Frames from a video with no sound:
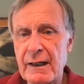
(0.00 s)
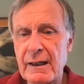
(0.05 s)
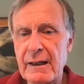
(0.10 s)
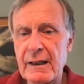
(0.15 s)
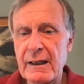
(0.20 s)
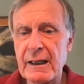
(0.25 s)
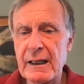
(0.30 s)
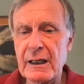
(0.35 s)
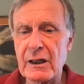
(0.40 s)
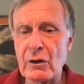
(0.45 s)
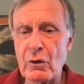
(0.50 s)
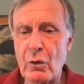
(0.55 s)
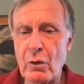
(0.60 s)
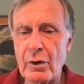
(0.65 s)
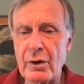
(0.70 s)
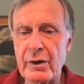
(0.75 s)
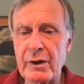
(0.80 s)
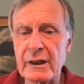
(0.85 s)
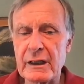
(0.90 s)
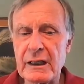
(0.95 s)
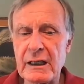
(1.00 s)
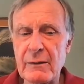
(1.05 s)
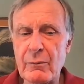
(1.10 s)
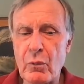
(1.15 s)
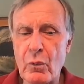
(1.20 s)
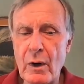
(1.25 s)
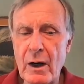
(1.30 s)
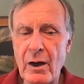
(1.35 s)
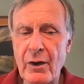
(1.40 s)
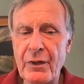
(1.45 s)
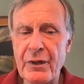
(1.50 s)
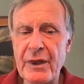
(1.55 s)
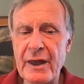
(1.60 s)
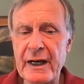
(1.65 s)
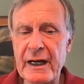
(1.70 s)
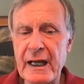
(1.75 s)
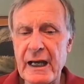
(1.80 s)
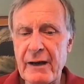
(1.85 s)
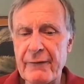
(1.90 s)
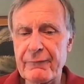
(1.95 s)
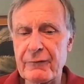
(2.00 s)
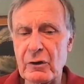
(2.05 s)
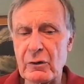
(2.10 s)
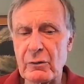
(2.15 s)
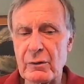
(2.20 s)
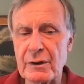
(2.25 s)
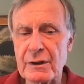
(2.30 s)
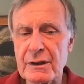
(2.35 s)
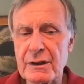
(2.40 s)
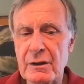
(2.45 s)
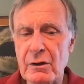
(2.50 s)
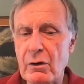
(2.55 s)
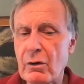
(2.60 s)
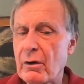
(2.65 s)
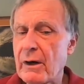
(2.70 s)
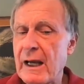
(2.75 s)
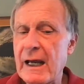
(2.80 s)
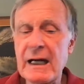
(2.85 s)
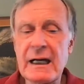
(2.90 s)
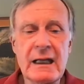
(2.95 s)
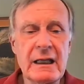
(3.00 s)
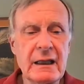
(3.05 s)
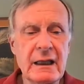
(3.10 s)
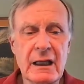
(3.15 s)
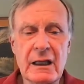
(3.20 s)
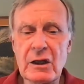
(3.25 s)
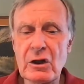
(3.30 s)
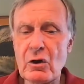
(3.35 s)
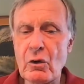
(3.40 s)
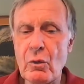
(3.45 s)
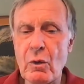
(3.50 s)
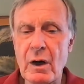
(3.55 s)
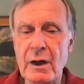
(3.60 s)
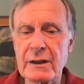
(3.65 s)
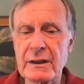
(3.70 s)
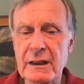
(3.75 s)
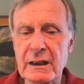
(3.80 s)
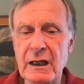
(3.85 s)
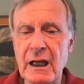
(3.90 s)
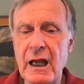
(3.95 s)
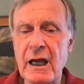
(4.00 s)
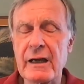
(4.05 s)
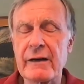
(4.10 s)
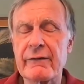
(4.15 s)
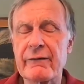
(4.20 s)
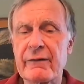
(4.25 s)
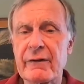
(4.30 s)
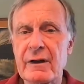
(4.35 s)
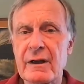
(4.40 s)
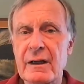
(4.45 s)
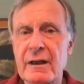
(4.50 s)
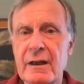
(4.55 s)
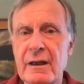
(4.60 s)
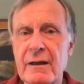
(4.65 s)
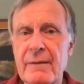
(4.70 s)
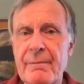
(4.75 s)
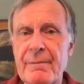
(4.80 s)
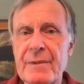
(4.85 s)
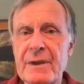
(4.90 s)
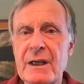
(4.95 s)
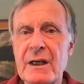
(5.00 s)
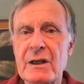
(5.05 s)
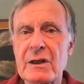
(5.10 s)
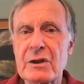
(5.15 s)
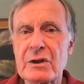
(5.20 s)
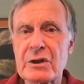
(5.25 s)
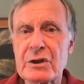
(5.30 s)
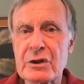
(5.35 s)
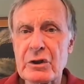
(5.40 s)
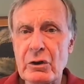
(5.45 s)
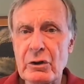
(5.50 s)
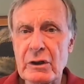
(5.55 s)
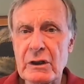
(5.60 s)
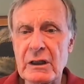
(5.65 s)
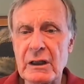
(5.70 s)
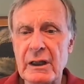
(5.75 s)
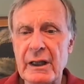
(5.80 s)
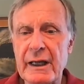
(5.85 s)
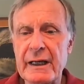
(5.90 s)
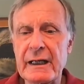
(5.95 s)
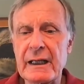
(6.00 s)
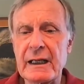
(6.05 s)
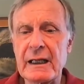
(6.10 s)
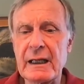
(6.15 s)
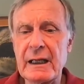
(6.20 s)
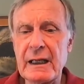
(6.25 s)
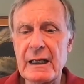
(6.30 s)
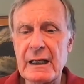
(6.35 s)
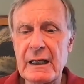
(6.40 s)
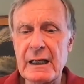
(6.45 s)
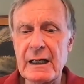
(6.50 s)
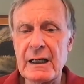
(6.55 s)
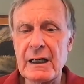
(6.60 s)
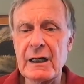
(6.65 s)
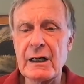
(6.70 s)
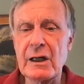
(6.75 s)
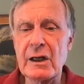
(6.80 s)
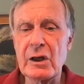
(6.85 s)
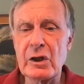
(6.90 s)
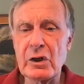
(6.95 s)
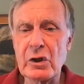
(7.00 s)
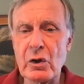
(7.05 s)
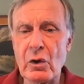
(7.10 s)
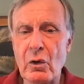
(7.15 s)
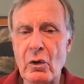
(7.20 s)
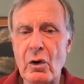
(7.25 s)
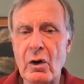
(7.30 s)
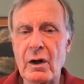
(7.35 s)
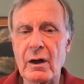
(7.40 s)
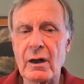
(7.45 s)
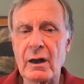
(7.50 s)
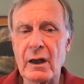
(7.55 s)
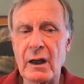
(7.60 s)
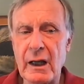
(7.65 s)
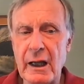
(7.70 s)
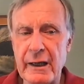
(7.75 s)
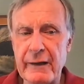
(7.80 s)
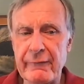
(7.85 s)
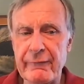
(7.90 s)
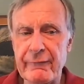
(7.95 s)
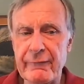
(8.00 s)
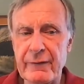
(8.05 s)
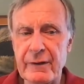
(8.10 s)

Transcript: in order to keep wealth and affluence, or anything you want in life, circulating in your life."